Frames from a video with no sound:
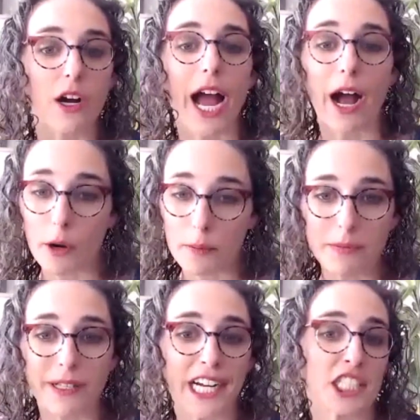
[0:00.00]
How are
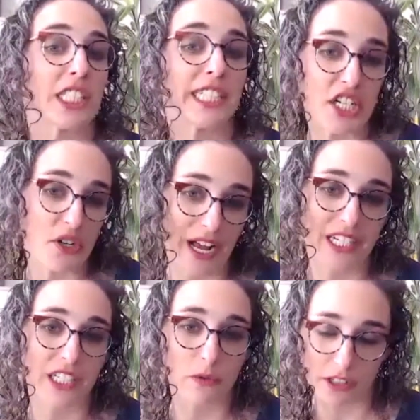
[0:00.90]
people actually
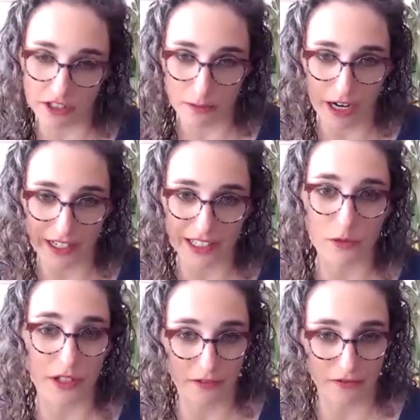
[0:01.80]
interacting with your product,
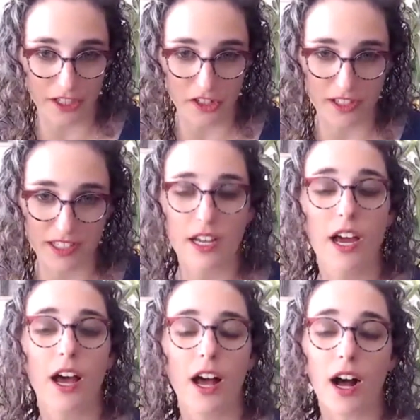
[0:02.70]
with your features?
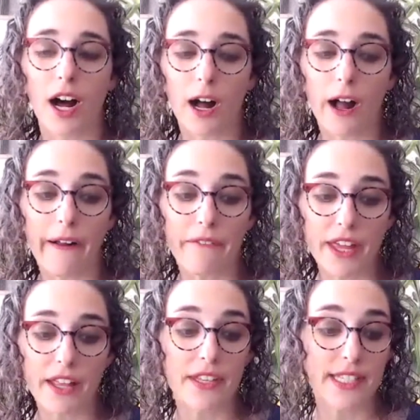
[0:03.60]
And
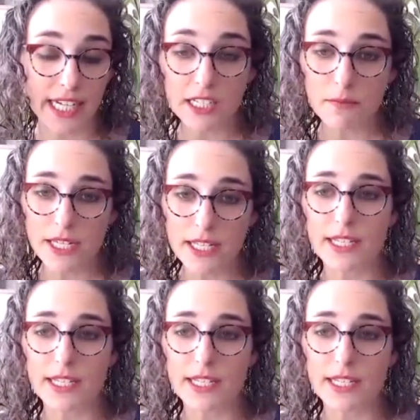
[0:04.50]
then the second piece is,